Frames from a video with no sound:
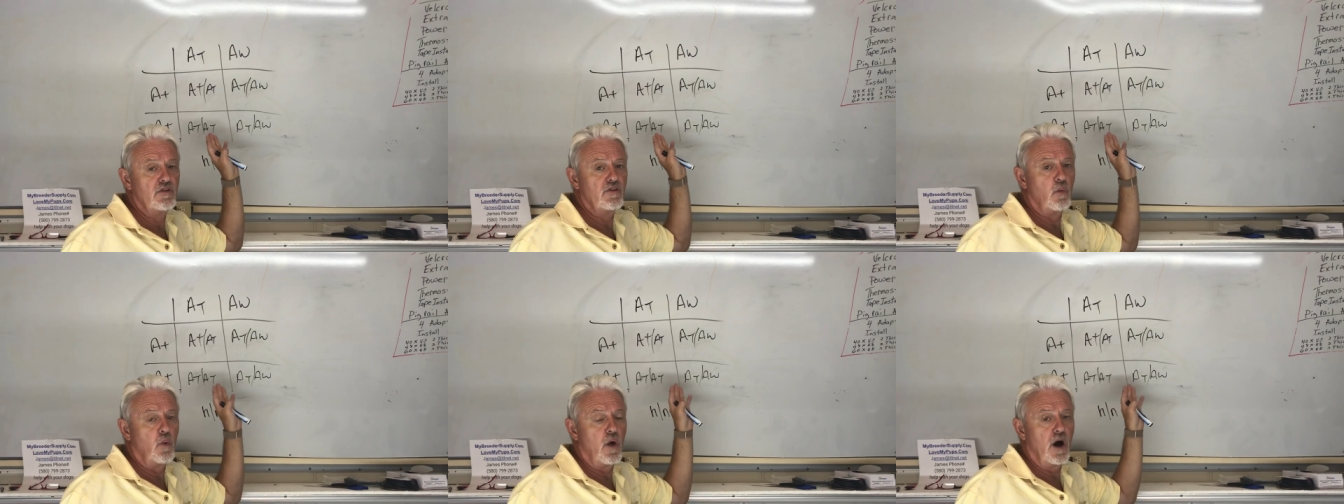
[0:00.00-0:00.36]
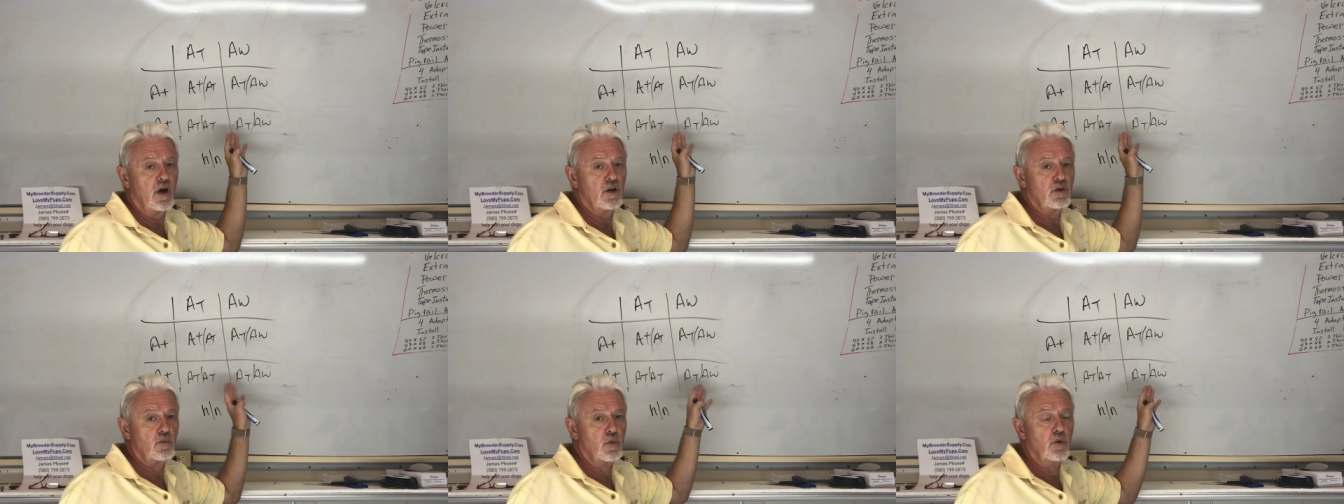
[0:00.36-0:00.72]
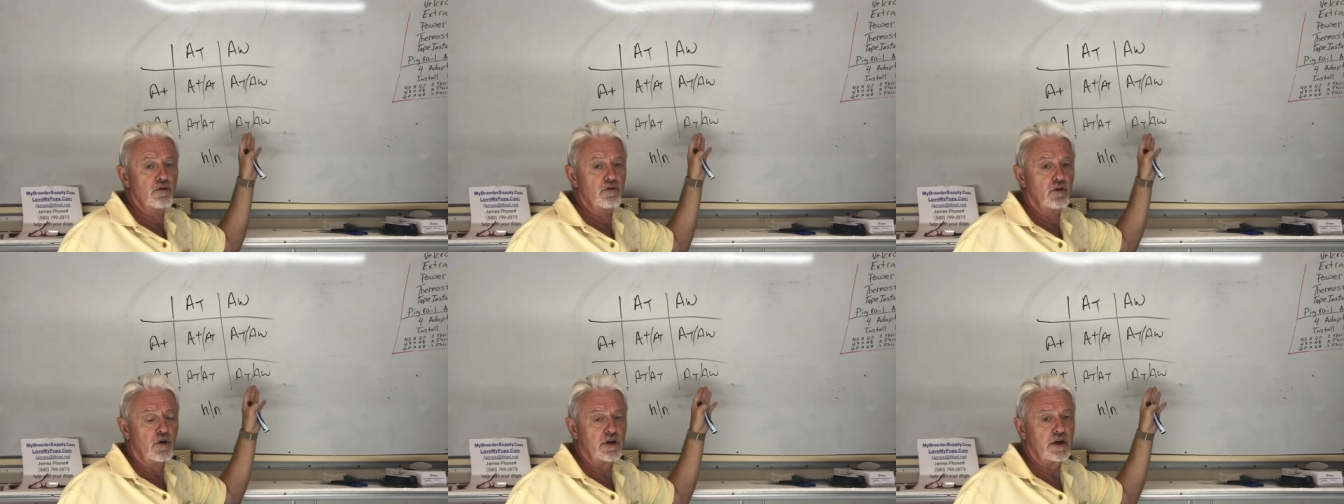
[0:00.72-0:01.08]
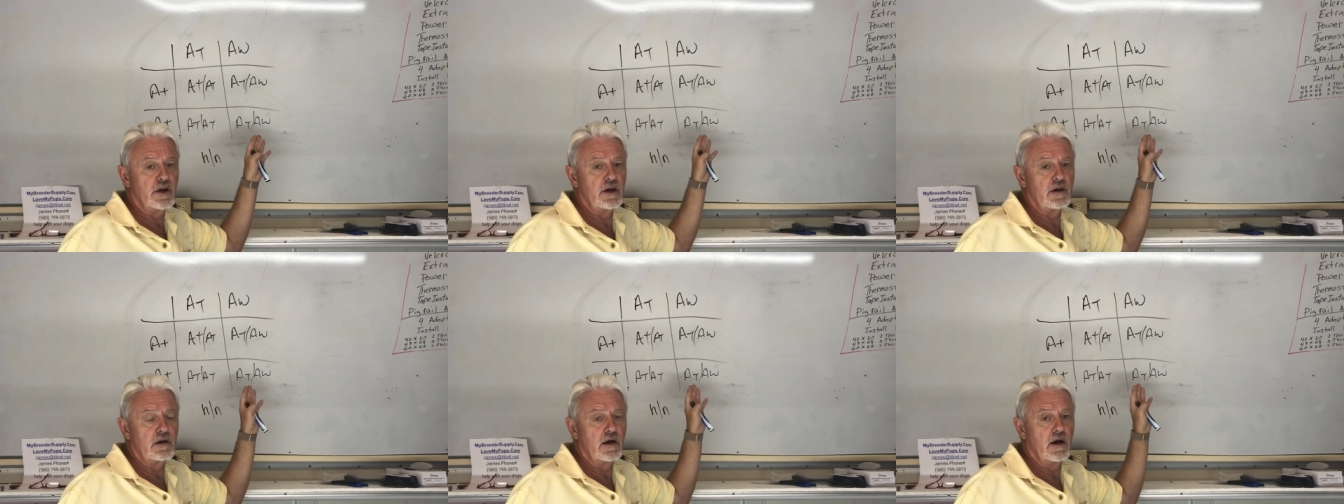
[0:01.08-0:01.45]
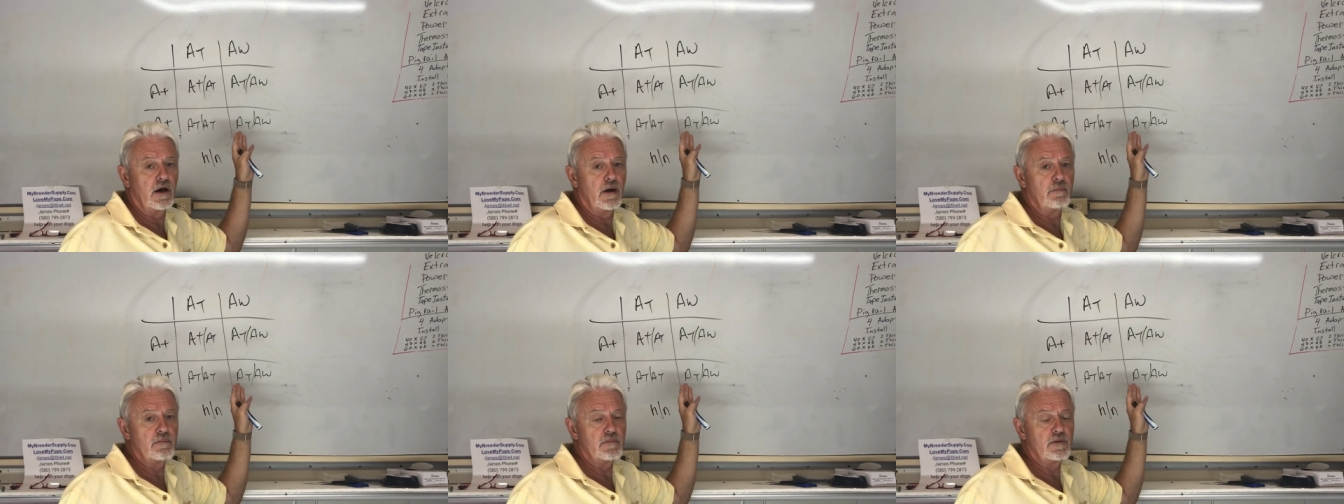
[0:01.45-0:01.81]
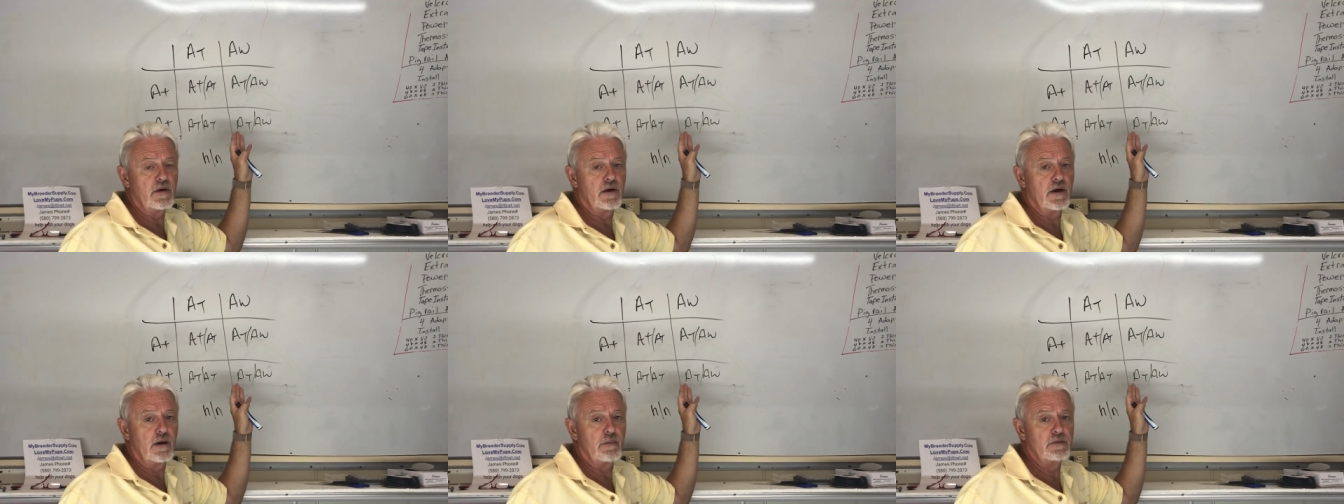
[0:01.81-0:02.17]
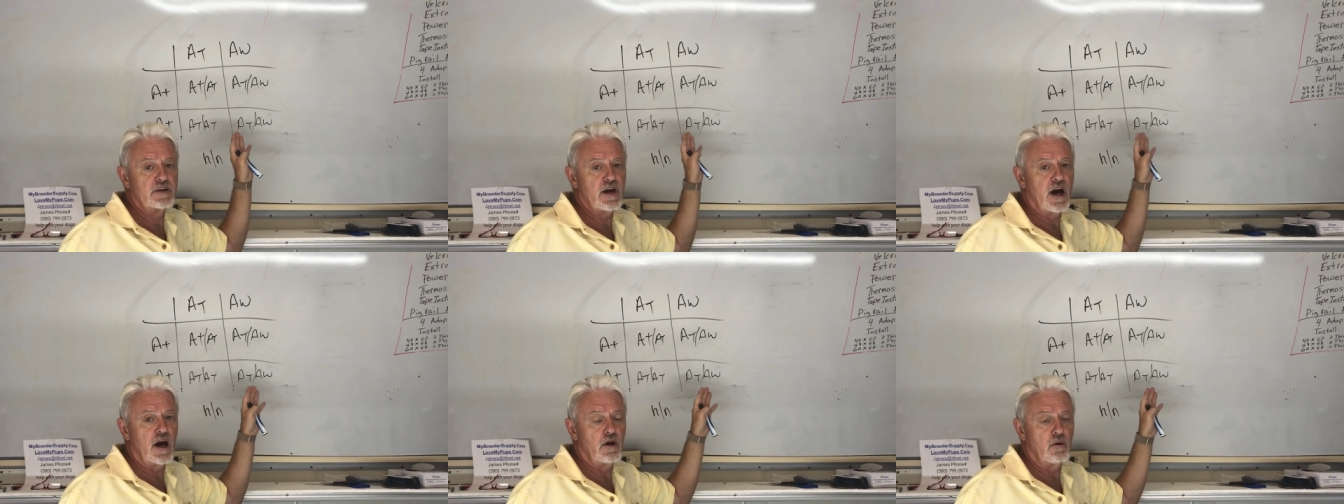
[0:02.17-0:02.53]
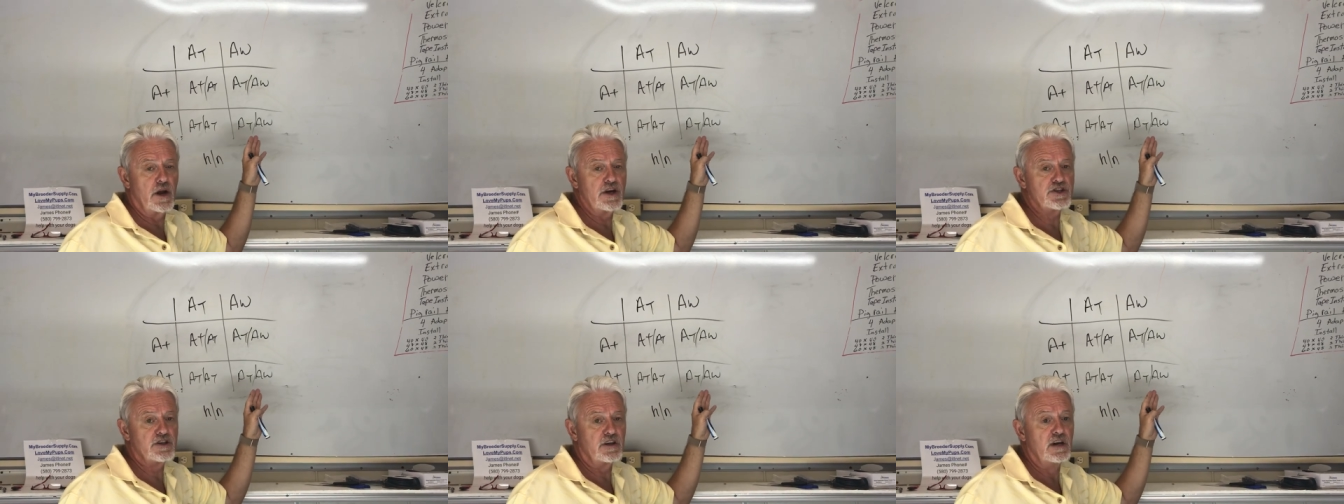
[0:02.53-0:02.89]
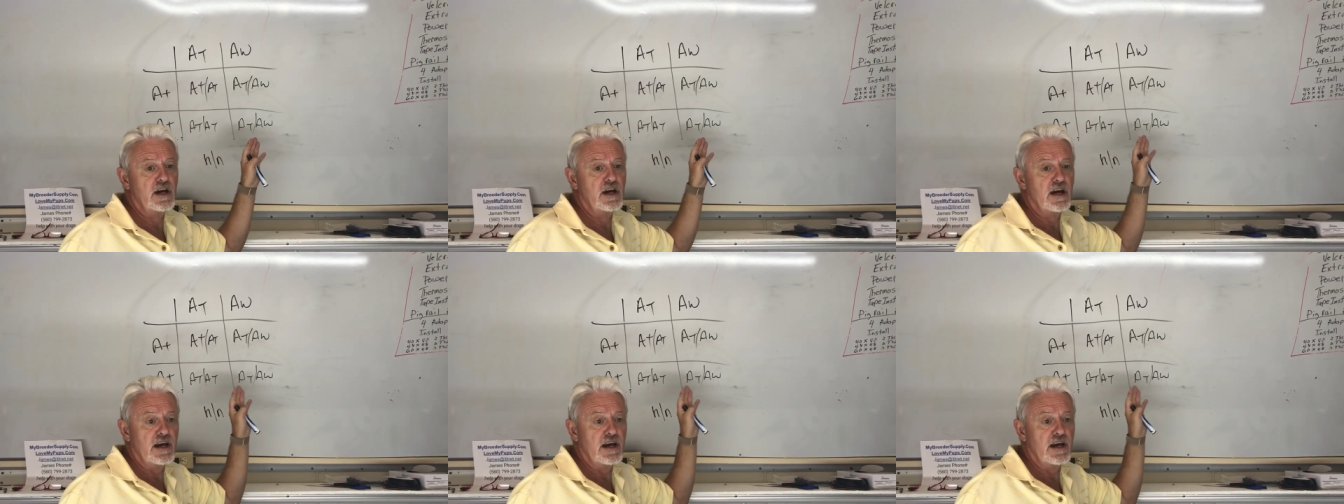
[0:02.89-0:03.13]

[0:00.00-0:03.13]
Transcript: the wild wolf looking um, um, coloration.